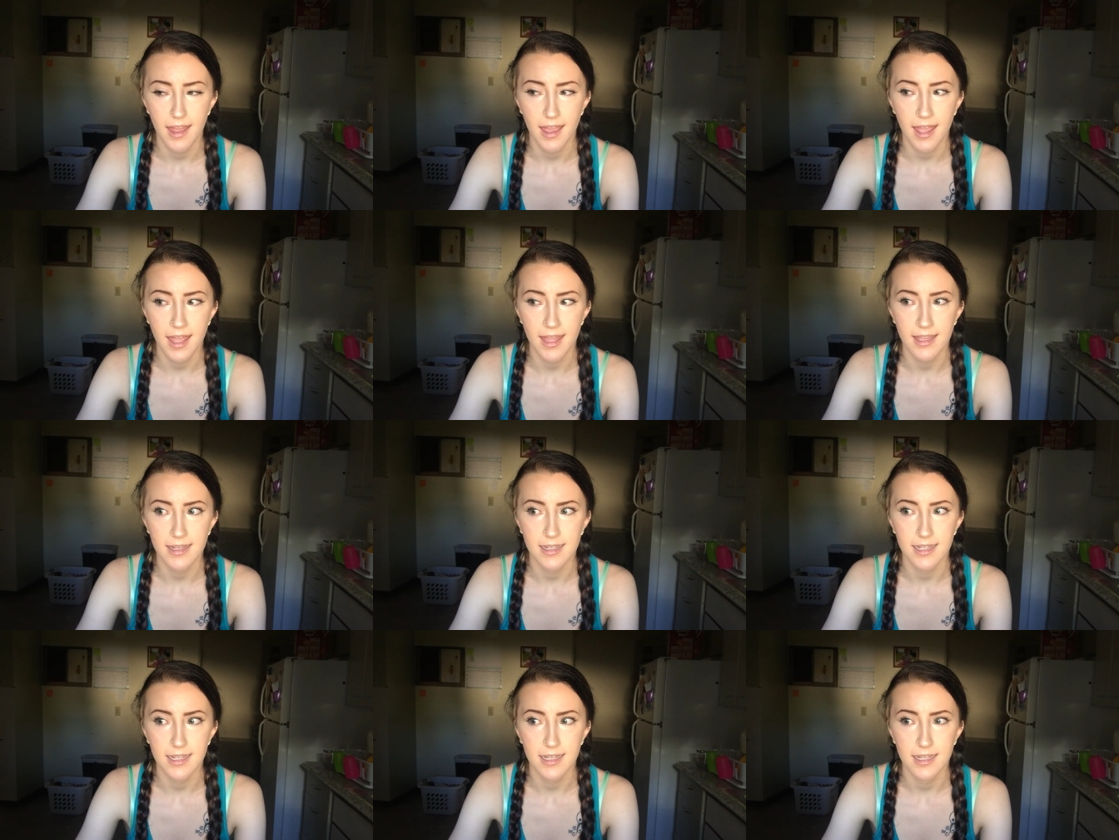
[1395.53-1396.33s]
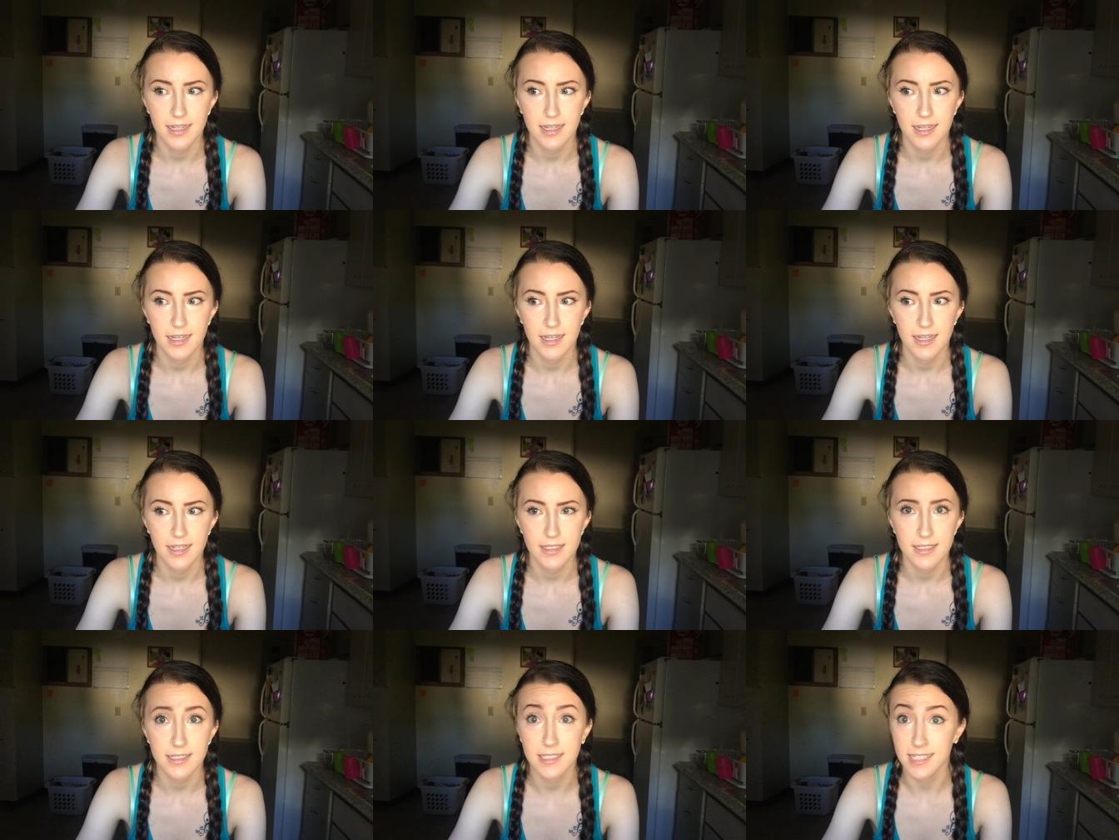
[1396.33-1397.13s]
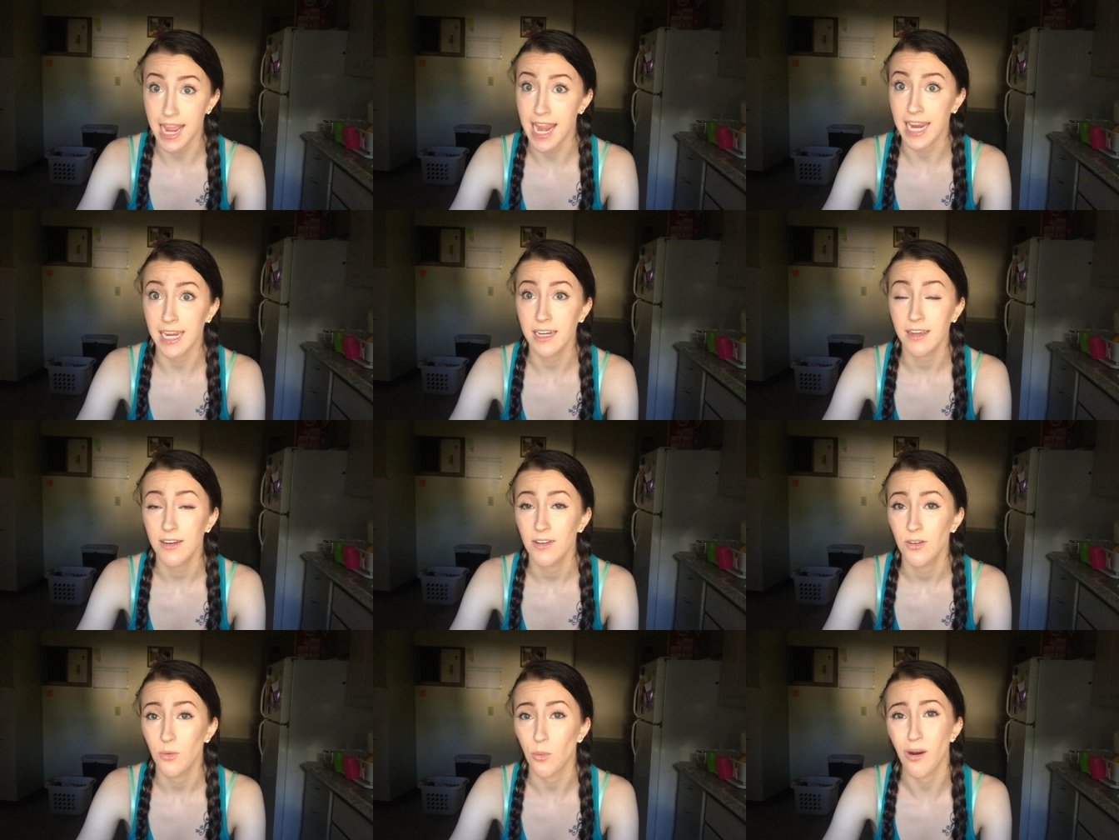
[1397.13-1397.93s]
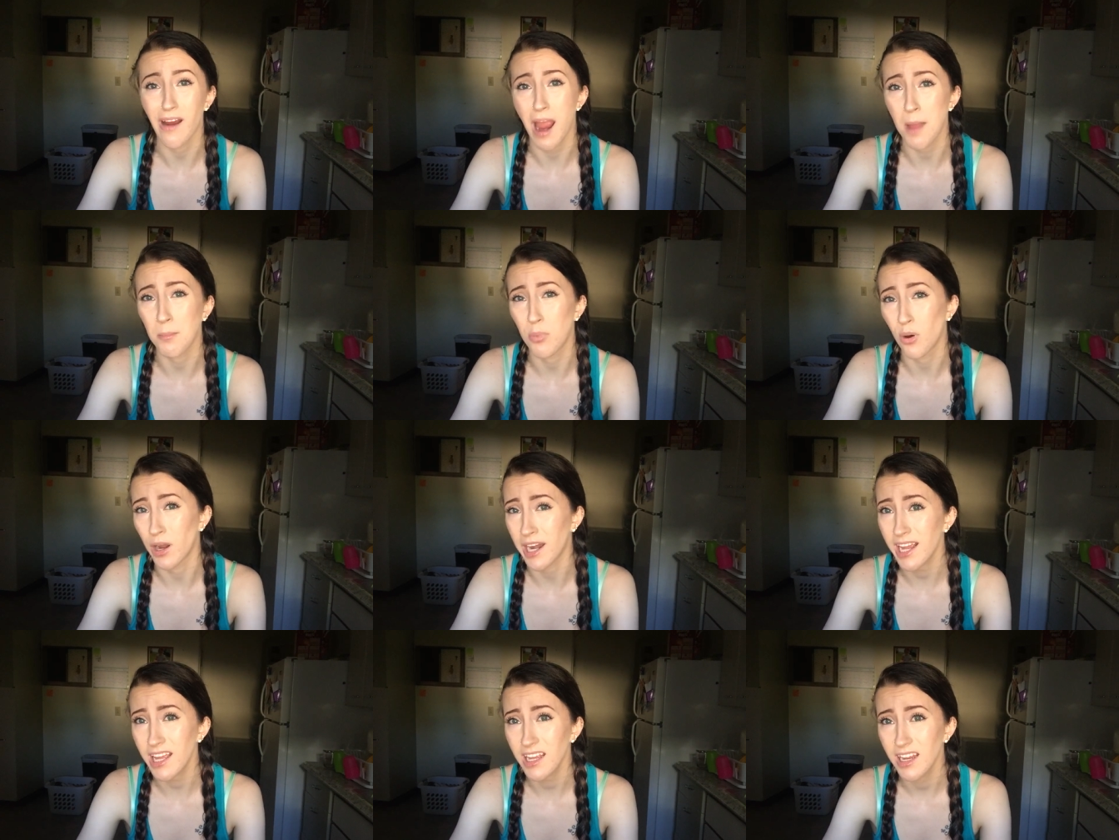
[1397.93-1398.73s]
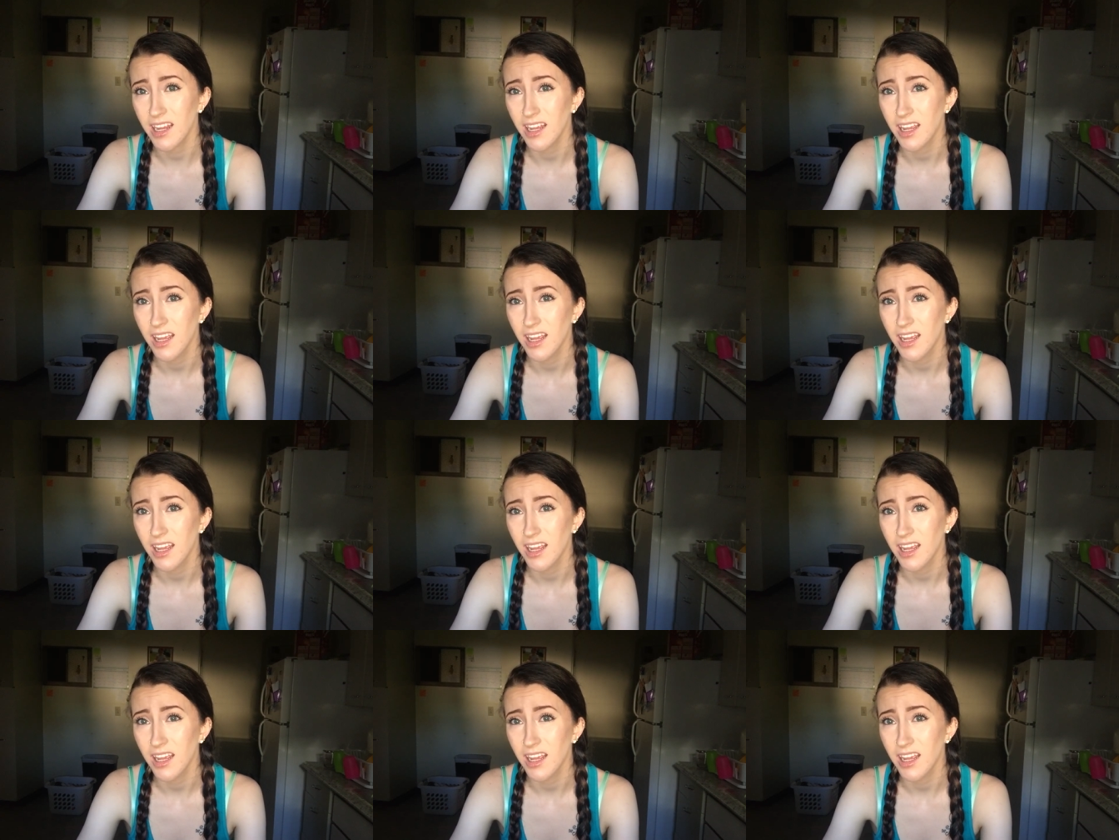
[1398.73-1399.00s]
it stayed where I put it,